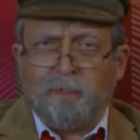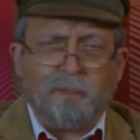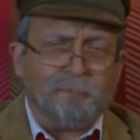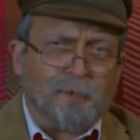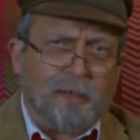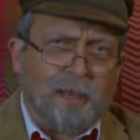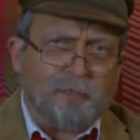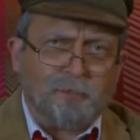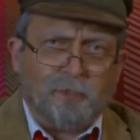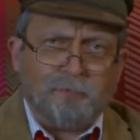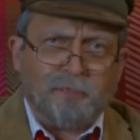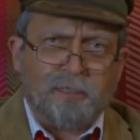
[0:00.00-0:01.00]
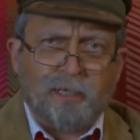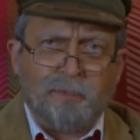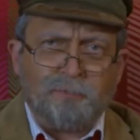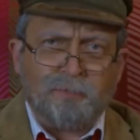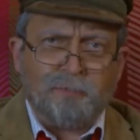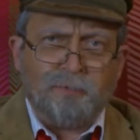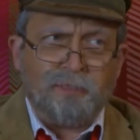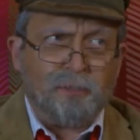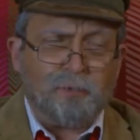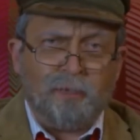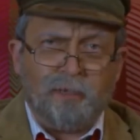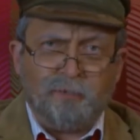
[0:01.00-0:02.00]
A compliance officer comes to me to
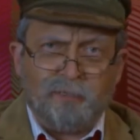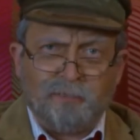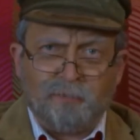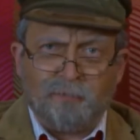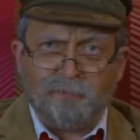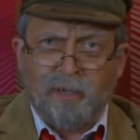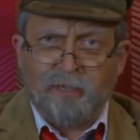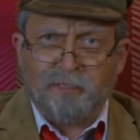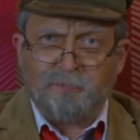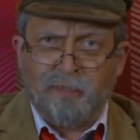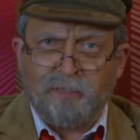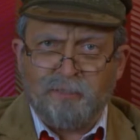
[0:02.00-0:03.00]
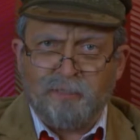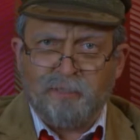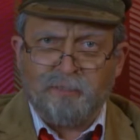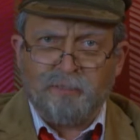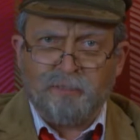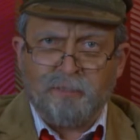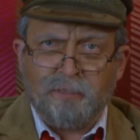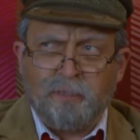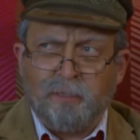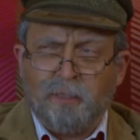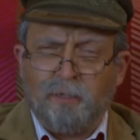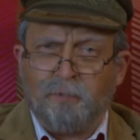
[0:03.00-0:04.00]
query some of my expenses.
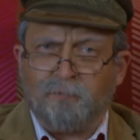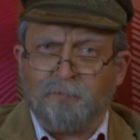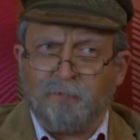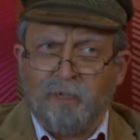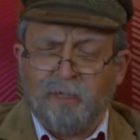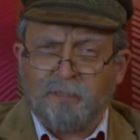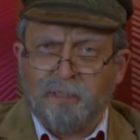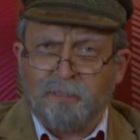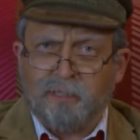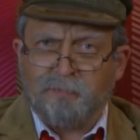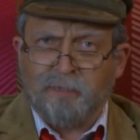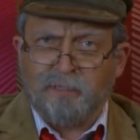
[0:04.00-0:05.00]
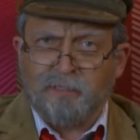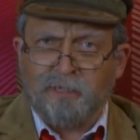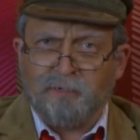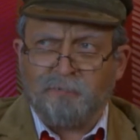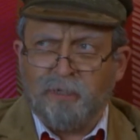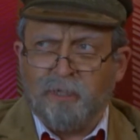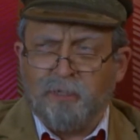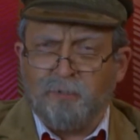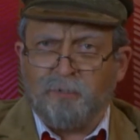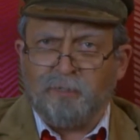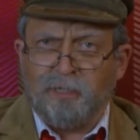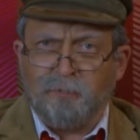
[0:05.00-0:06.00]
Hold fast, I say to myself. You
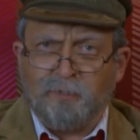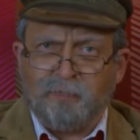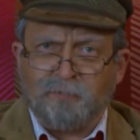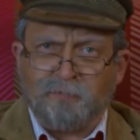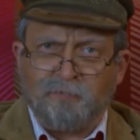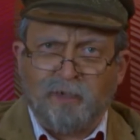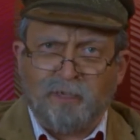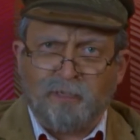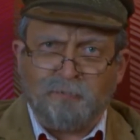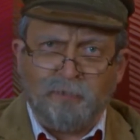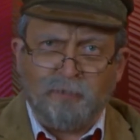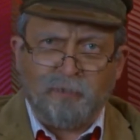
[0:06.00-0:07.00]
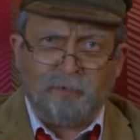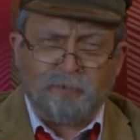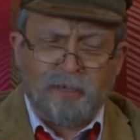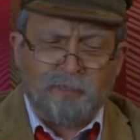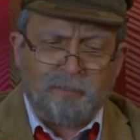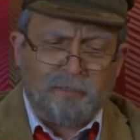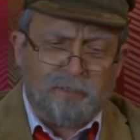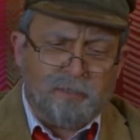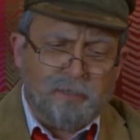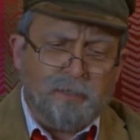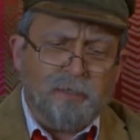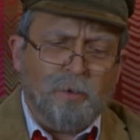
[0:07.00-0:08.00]
can deal with this fucking bureaucrat.
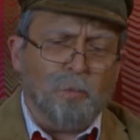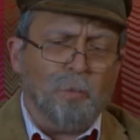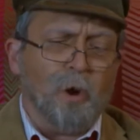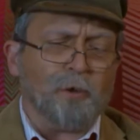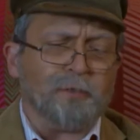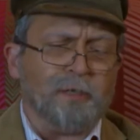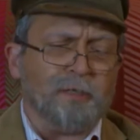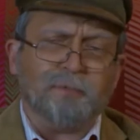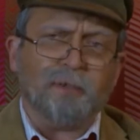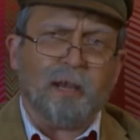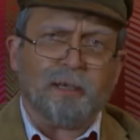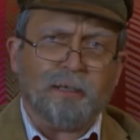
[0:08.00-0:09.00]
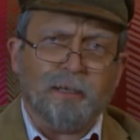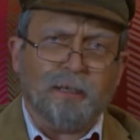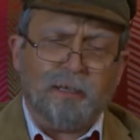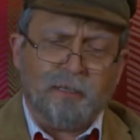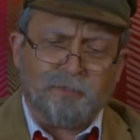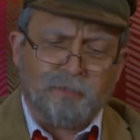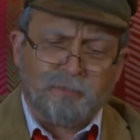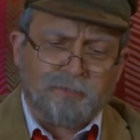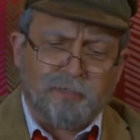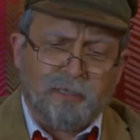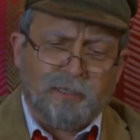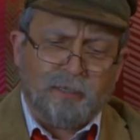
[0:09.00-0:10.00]
What exactly is a
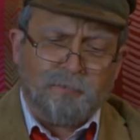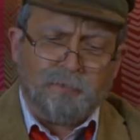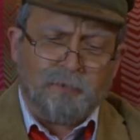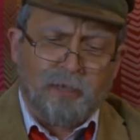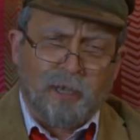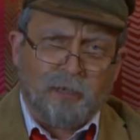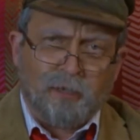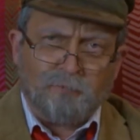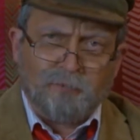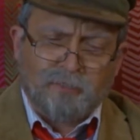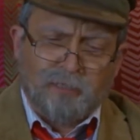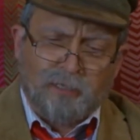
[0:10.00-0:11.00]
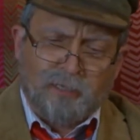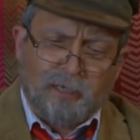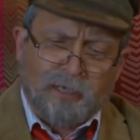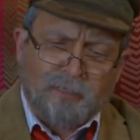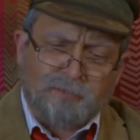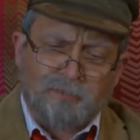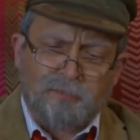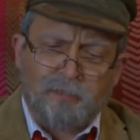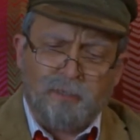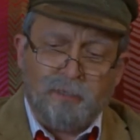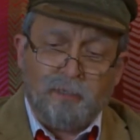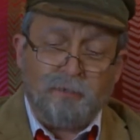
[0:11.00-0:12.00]
senior morale officer, he asks.
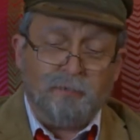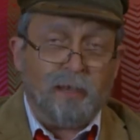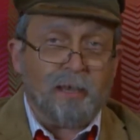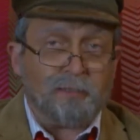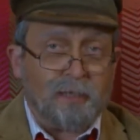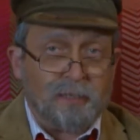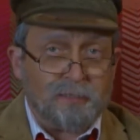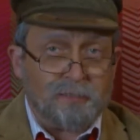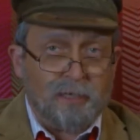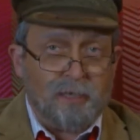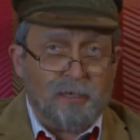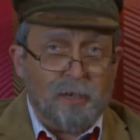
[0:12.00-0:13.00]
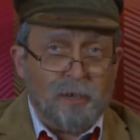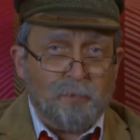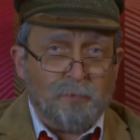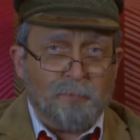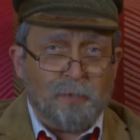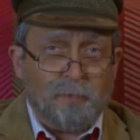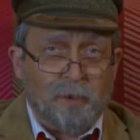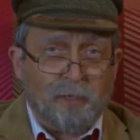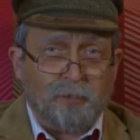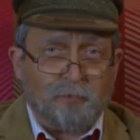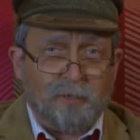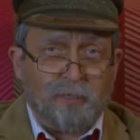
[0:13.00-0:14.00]
That, I say, would be
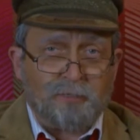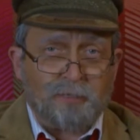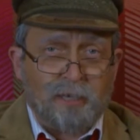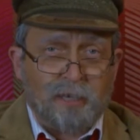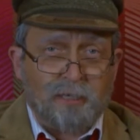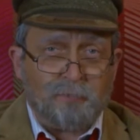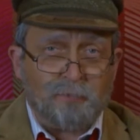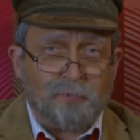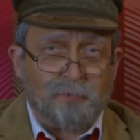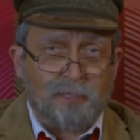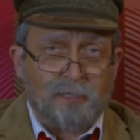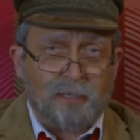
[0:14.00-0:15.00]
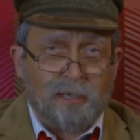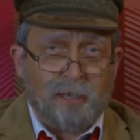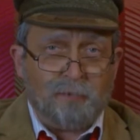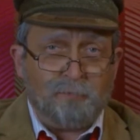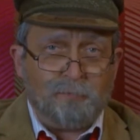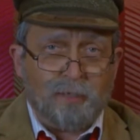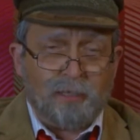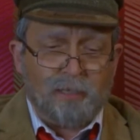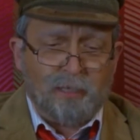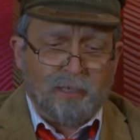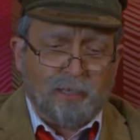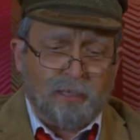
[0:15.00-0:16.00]
one Chris Akabusi,
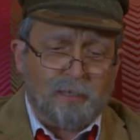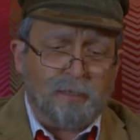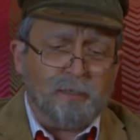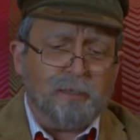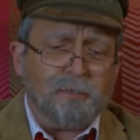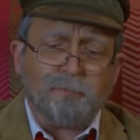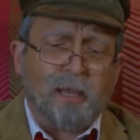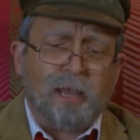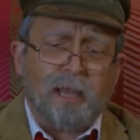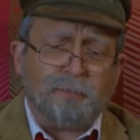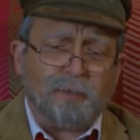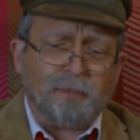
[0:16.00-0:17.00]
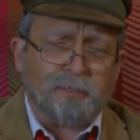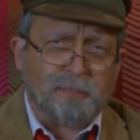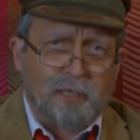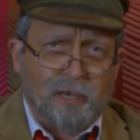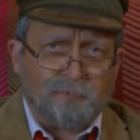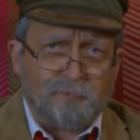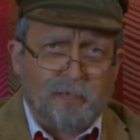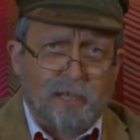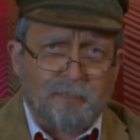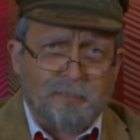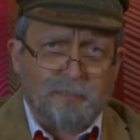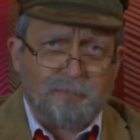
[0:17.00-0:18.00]
MBE. I had him on the staff
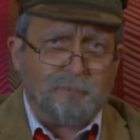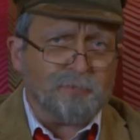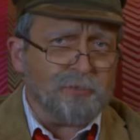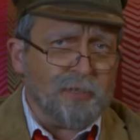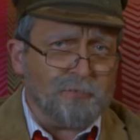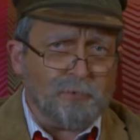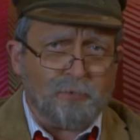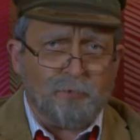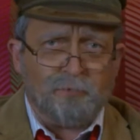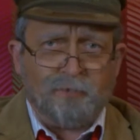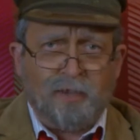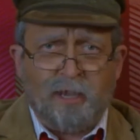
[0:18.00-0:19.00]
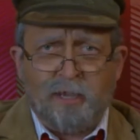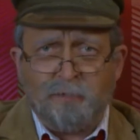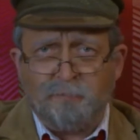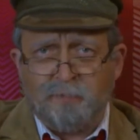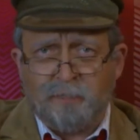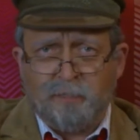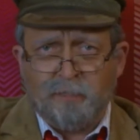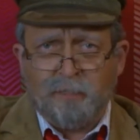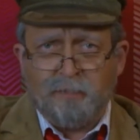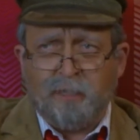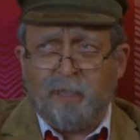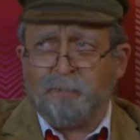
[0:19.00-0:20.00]
last summer for general good vibes.
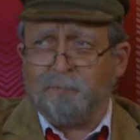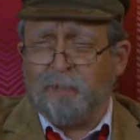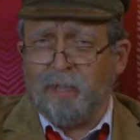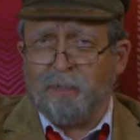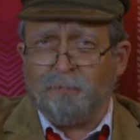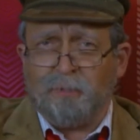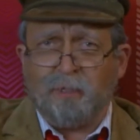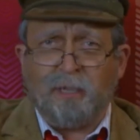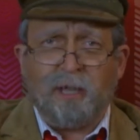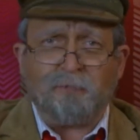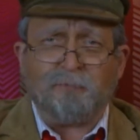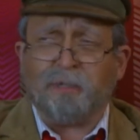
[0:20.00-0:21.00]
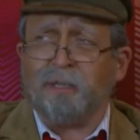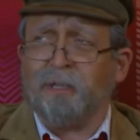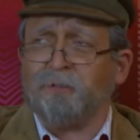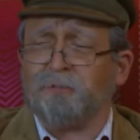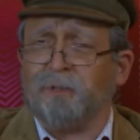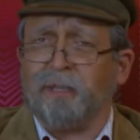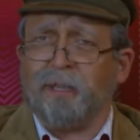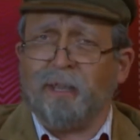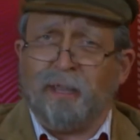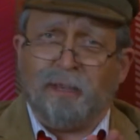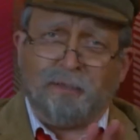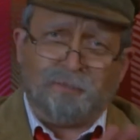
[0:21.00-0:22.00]
That man will laugh at literally
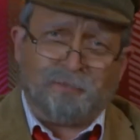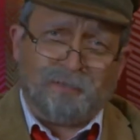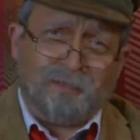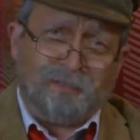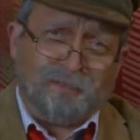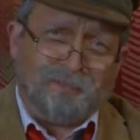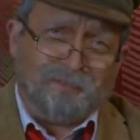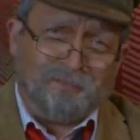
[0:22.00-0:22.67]
anything.